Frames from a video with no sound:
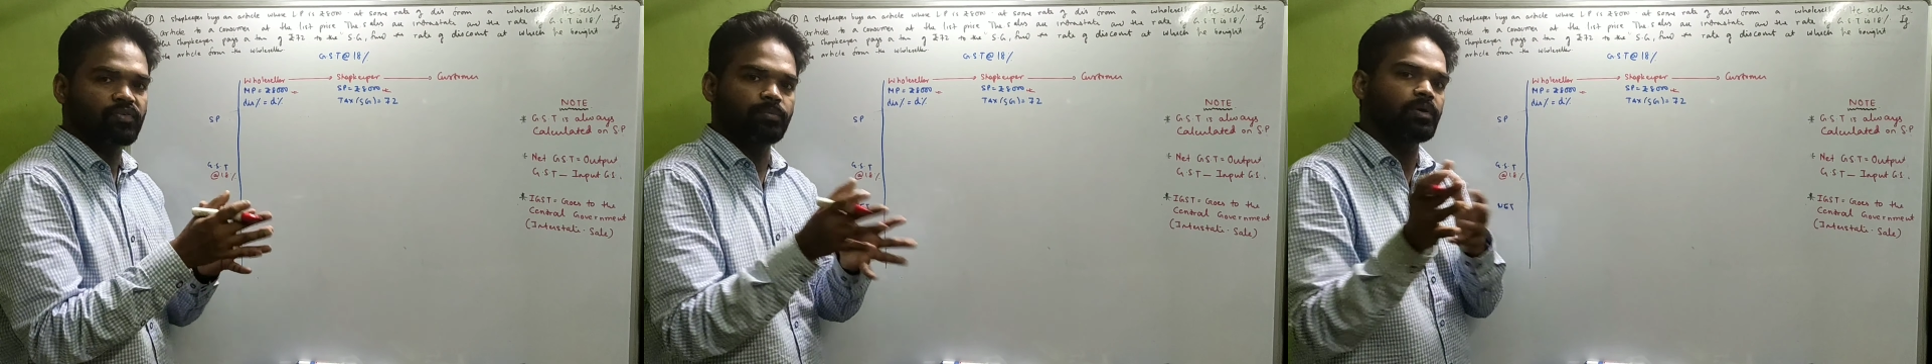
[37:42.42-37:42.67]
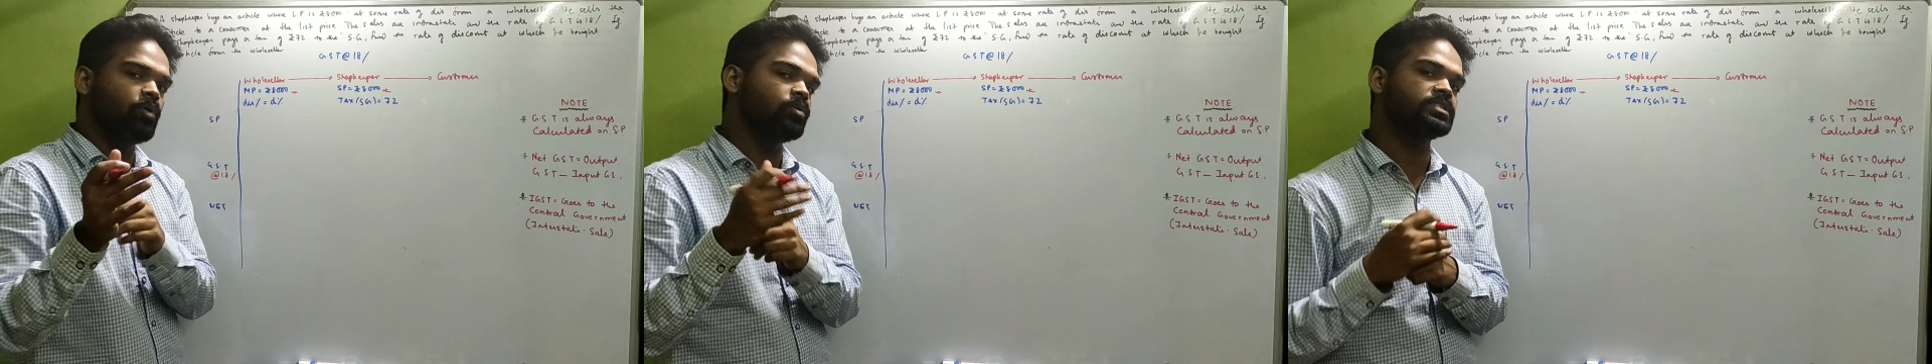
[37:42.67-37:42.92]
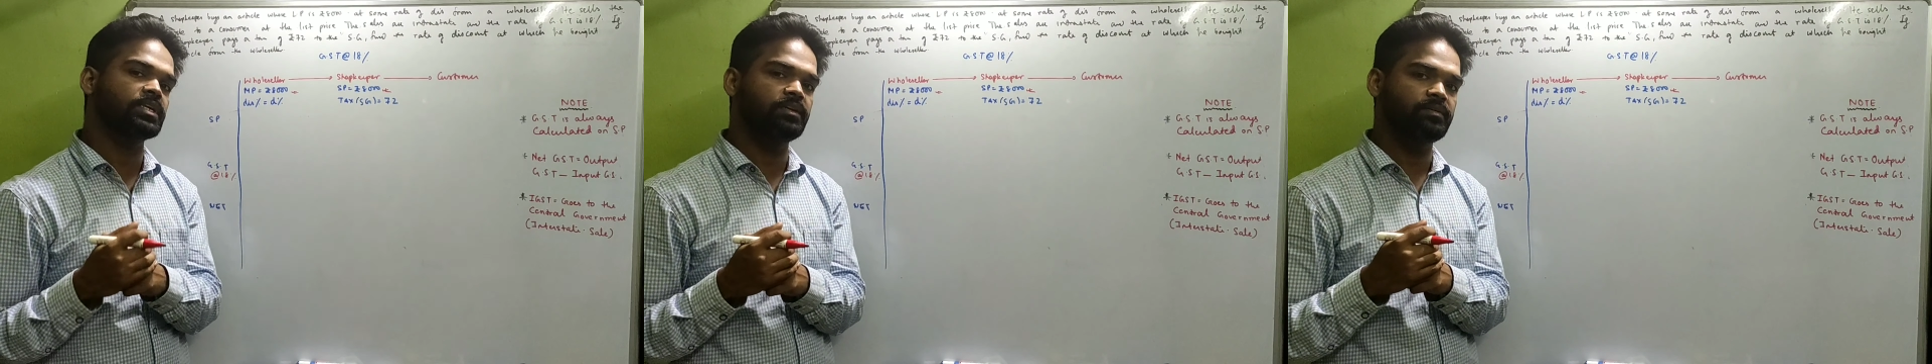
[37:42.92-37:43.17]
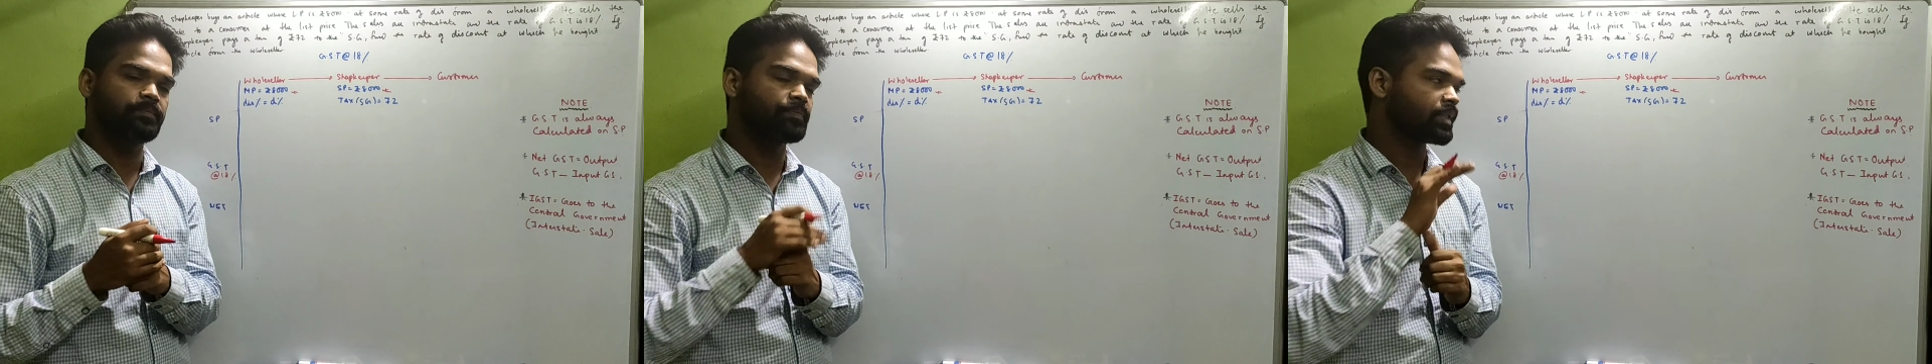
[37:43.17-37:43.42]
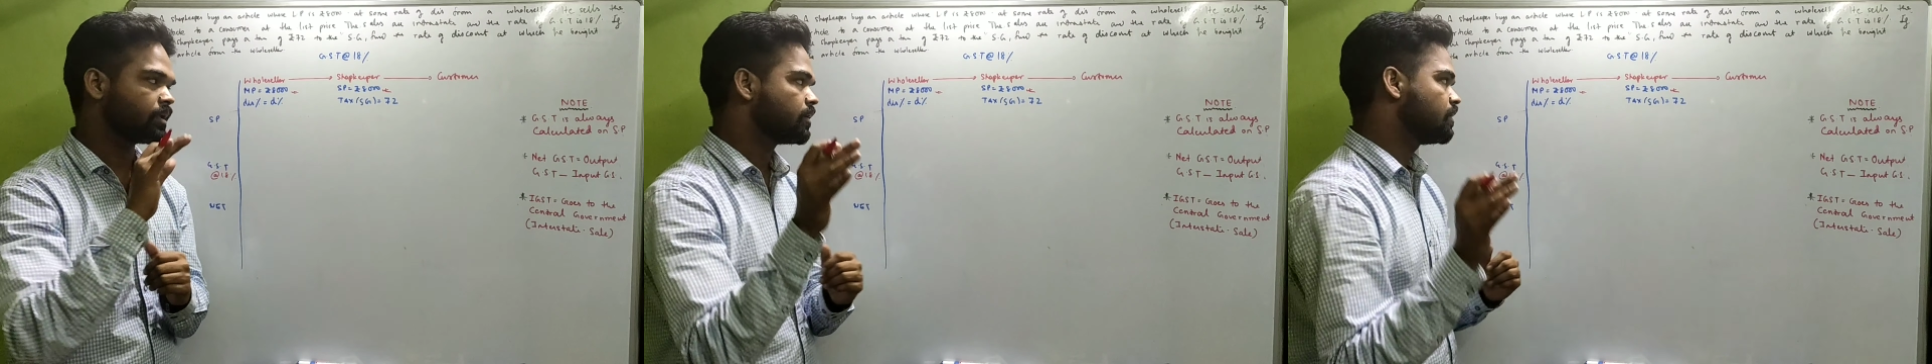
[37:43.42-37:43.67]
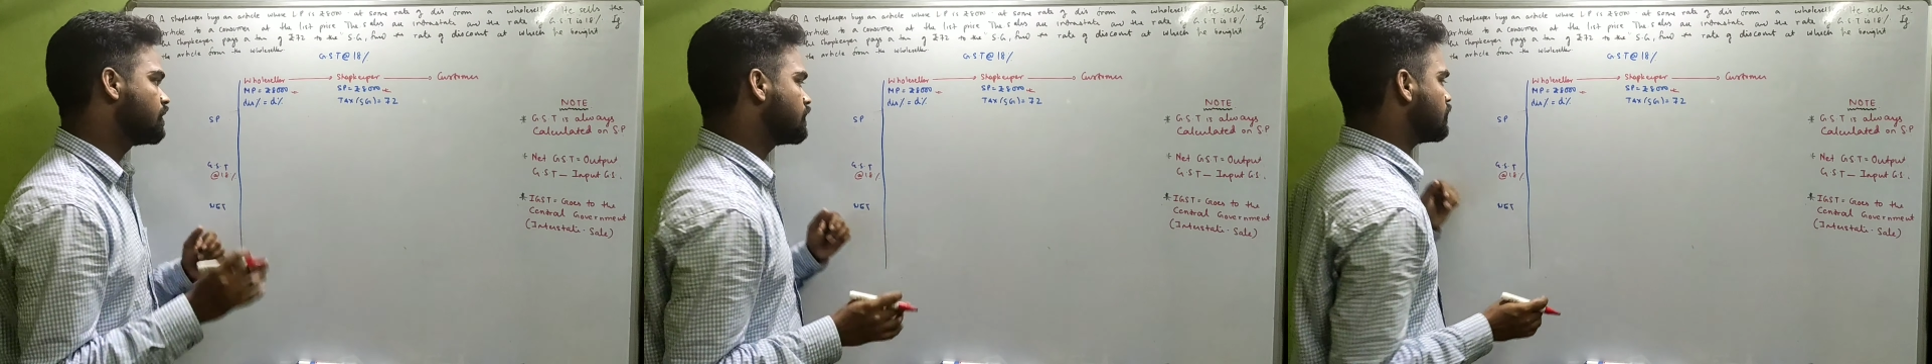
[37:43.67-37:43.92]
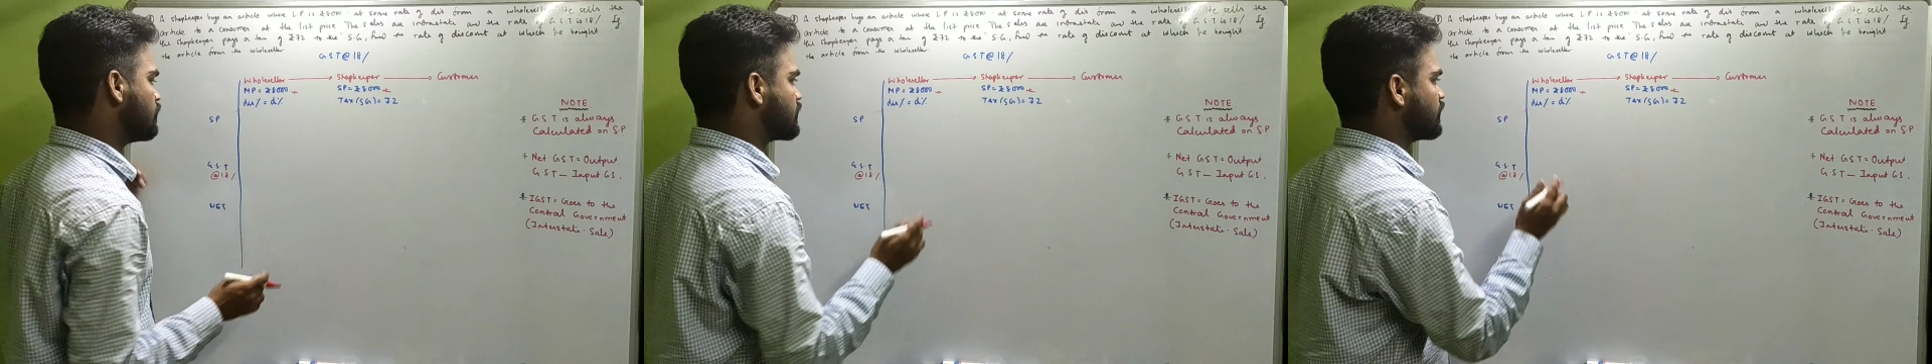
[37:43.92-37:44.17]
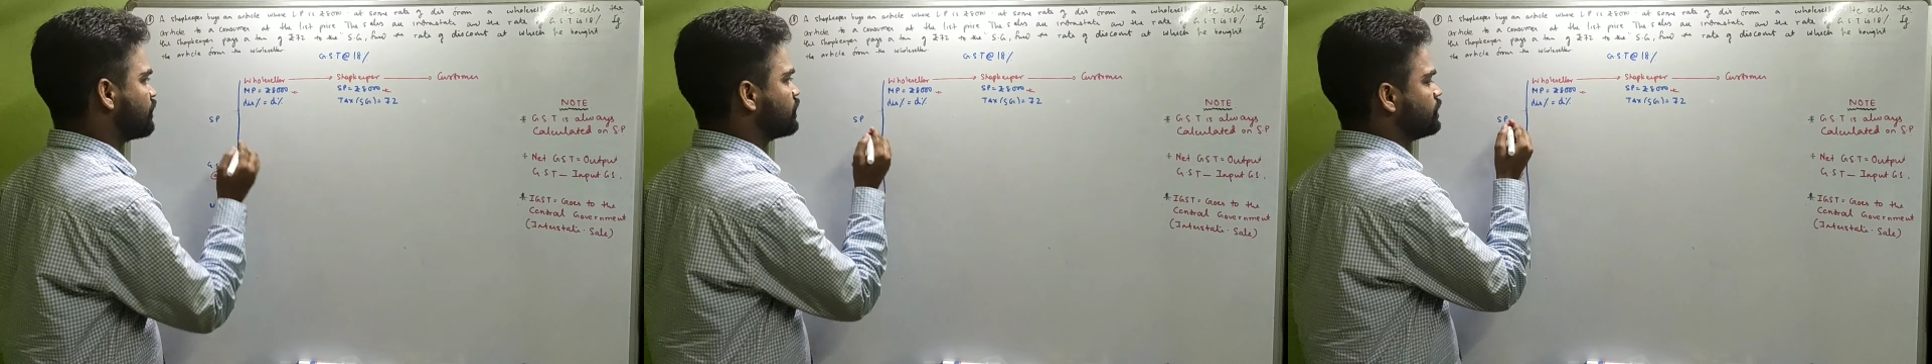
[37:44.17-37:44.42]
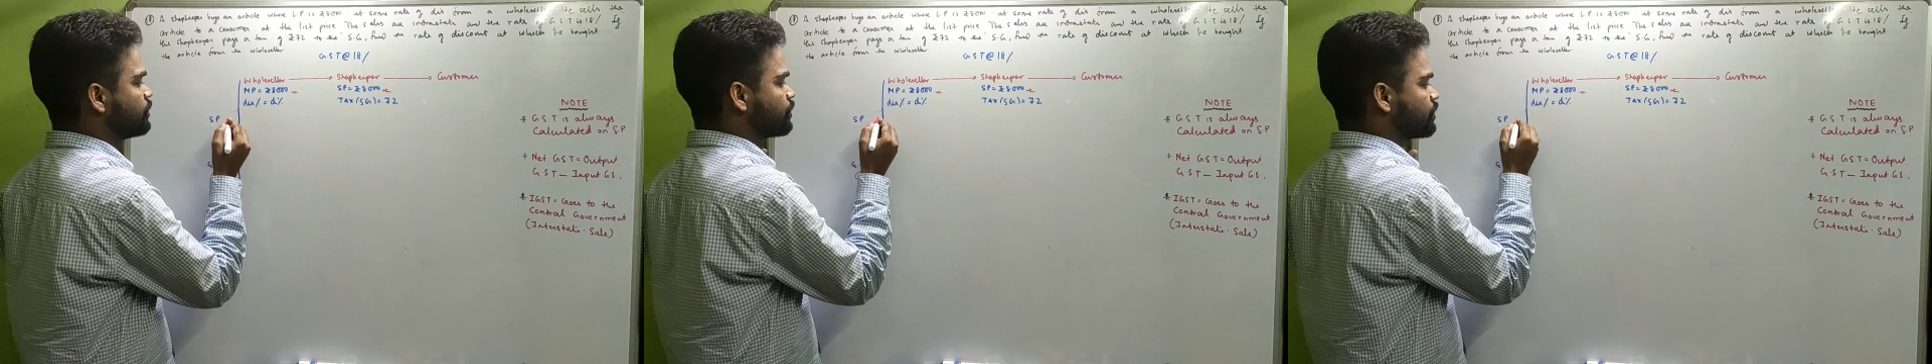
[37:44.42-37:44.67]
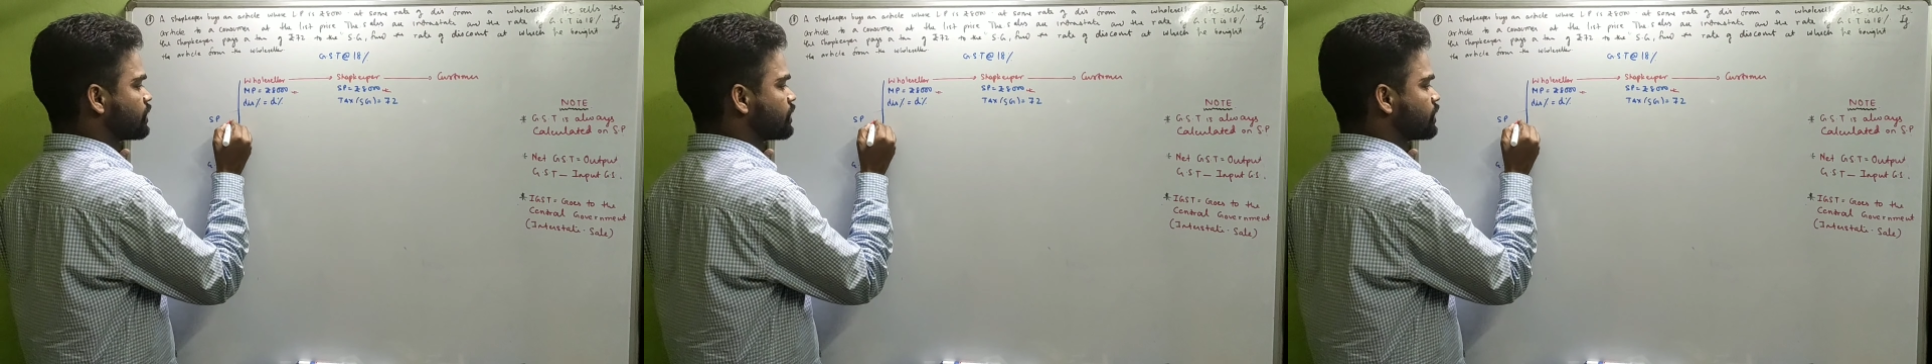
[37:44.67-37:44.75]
from the wholesaler. Now look carefully.